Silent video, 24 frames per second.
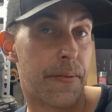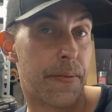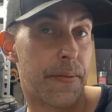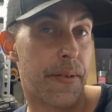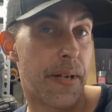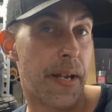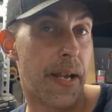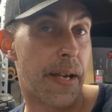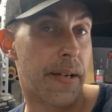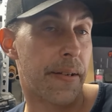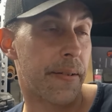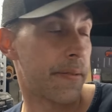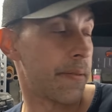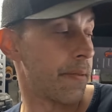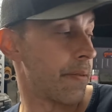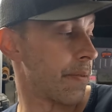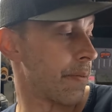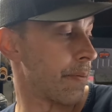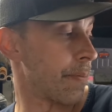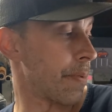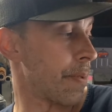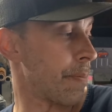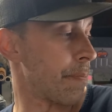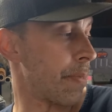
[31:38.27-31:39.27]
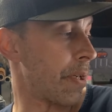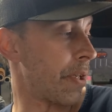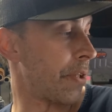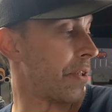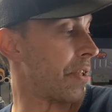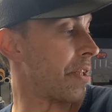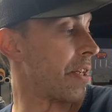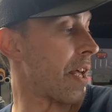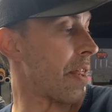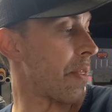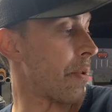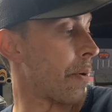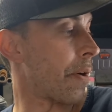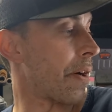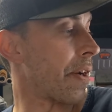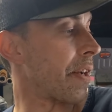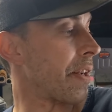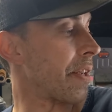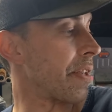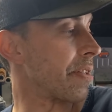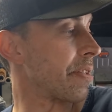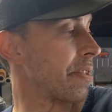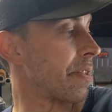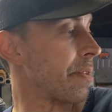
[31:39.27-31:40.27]
yeah, we'll be building another one of
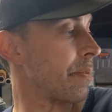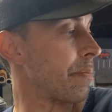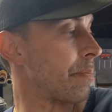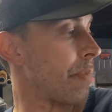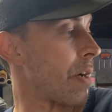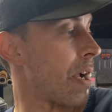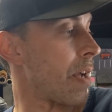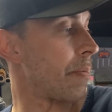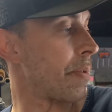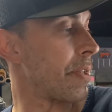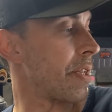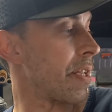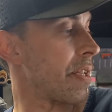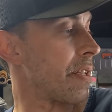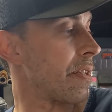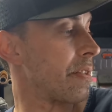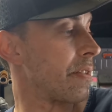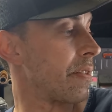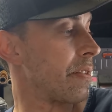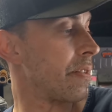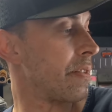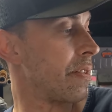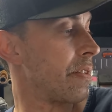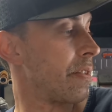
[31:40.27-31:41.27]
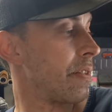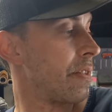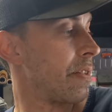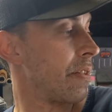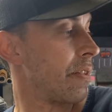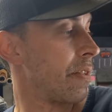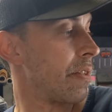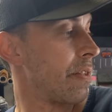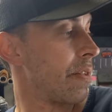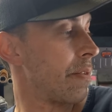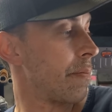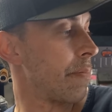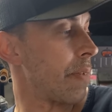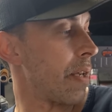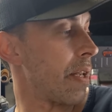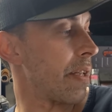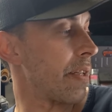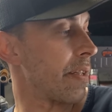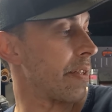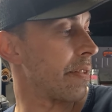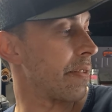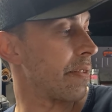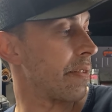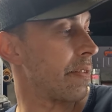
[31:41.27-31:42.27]
these. Probably,
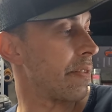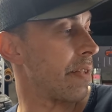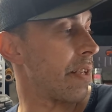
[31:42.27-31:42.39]
probably.